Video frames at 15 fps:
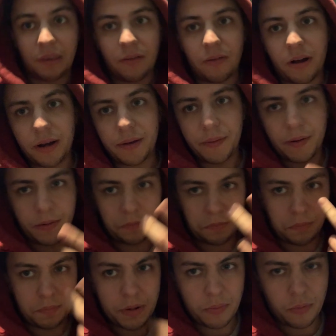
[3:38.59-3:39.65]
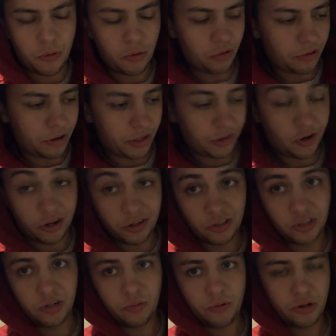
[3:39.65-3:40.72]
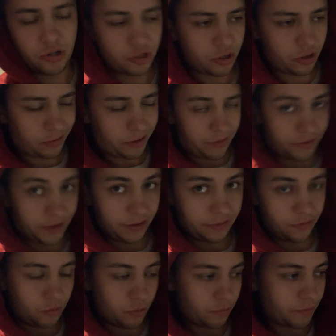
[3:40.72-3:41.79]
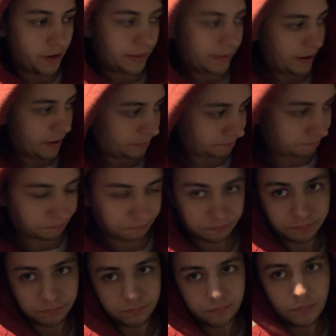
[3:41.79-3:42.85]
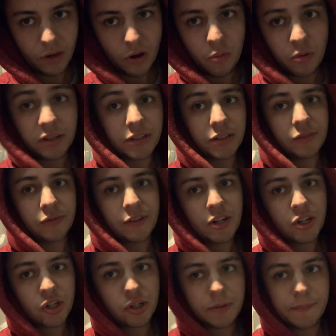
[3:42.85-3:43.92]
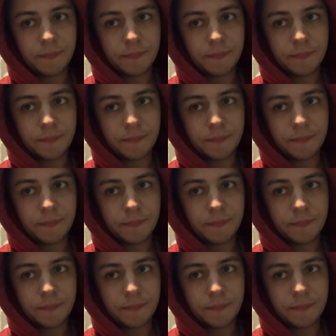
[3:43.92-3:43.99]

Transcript: Right, a bit more uh, Dynasty watched. I'll definitely give you a rundown once it's finished.